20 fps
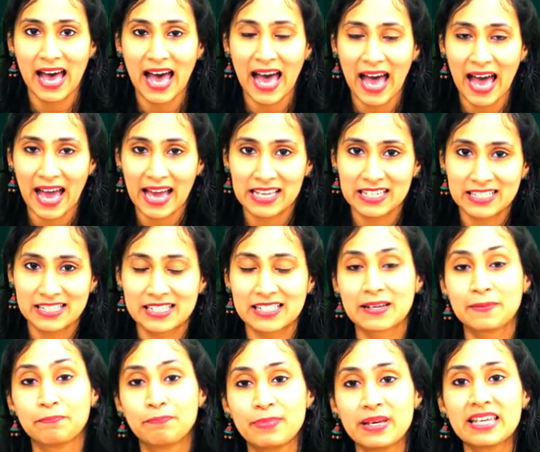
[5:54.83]
and
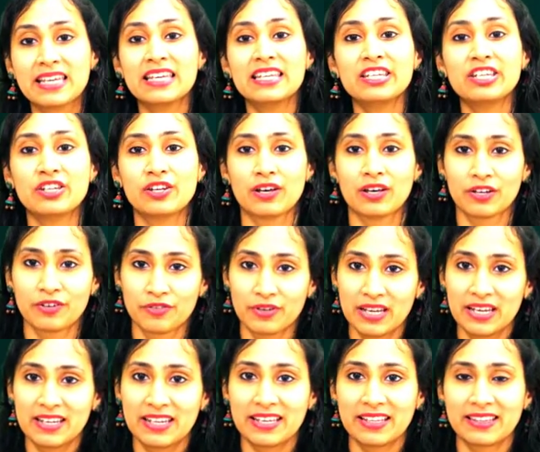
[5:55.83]
begin
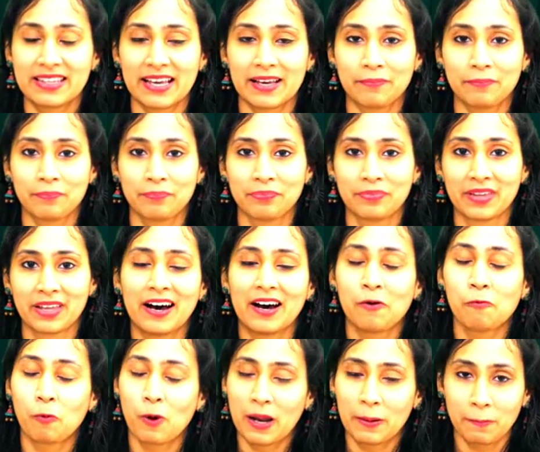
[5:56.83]
reading them
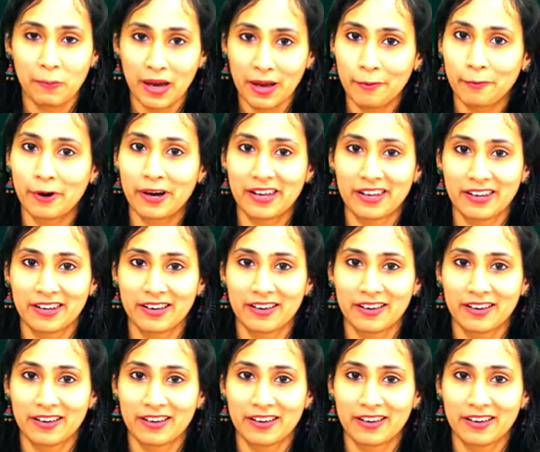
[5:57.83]
one by one.